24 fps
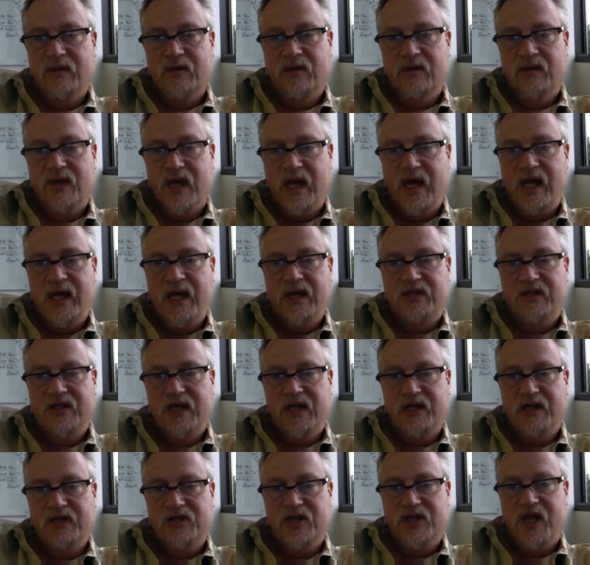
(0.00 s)
AA
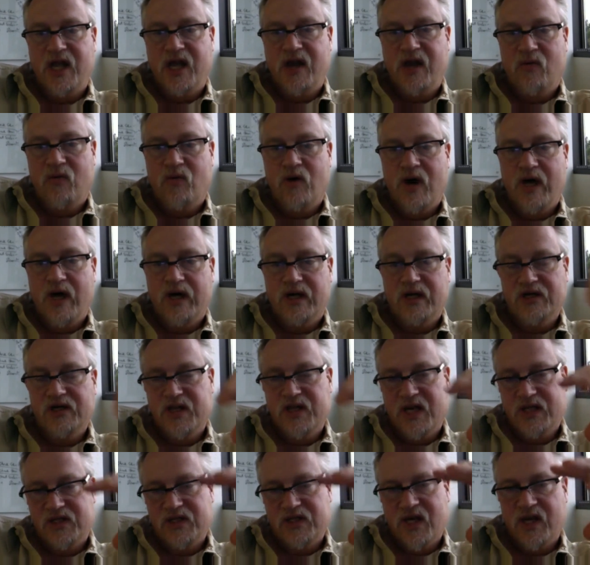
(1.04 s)
tenant JL1, because
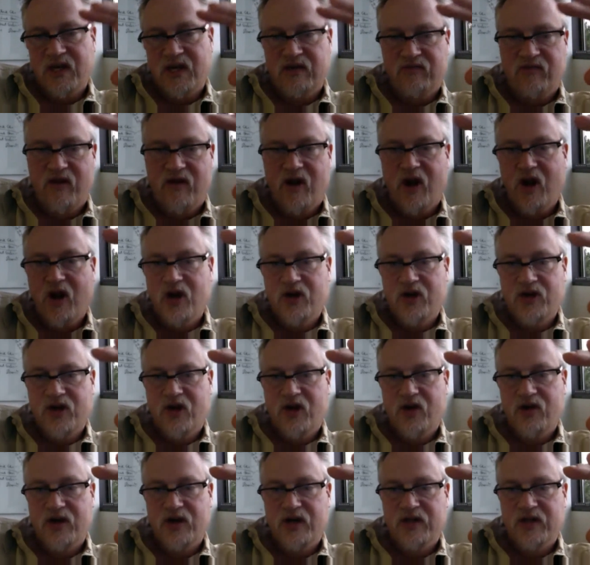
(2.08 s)
that's kind of hard
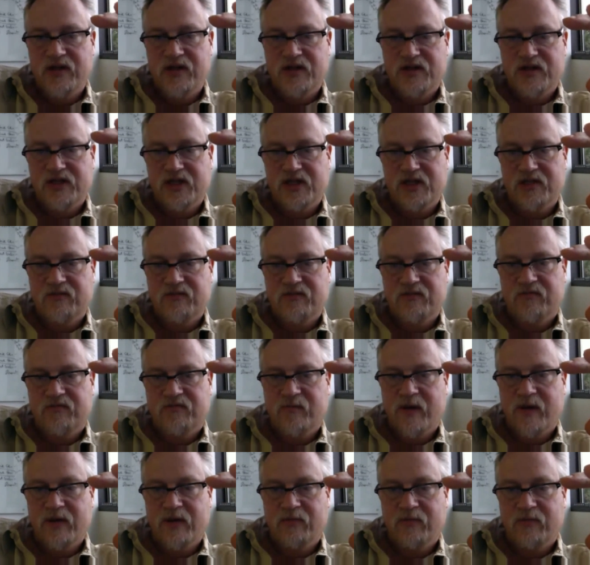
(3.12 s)
coded in the system from
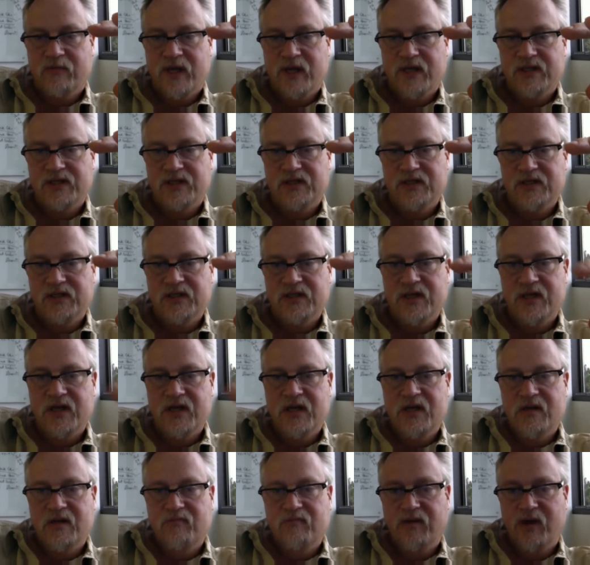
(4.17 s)
other places.
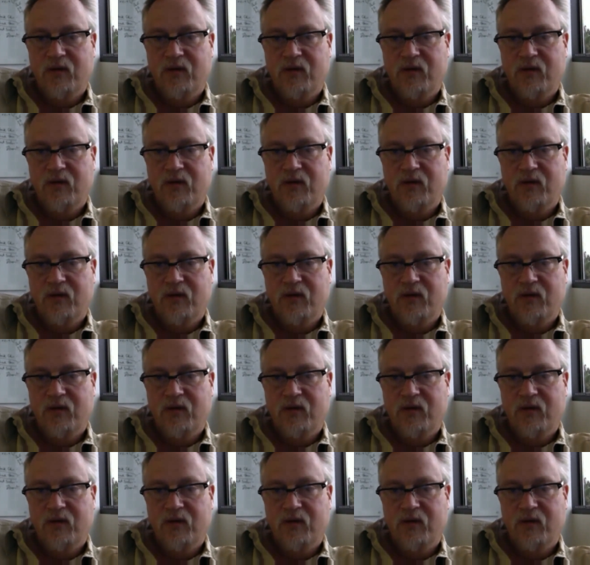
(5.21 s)
But